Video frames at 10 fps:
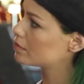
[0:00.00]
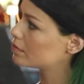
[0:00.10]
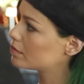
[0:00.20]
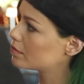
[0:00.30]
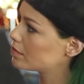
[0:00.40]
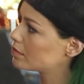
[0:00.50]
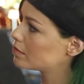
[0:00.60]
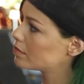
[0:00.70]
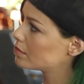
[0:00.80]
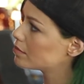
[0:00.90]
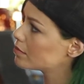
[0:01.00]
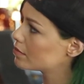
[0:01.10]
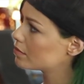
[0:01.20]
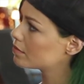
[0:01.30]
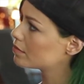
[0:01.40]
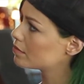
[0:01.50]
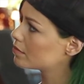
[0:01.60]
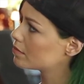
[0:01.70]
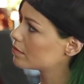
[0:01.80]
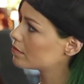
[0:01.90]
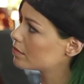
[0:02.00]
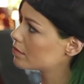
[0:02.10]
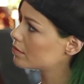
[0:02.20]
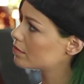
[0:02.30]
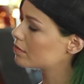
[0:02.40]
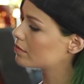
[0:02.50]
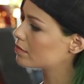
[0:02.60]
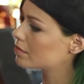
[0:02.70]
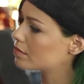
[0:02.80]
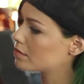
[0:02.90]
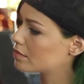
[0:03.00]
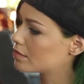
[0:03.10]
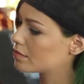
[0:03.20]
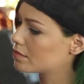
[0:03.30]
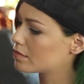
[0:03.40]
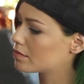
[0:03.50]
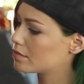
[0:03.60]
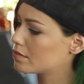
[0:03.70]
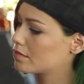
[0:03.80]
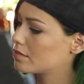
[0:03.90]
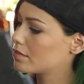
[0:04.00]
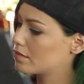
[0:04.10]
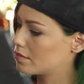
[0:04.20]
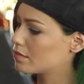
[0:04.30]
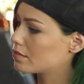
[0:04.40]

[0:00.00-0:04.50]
(not speaking)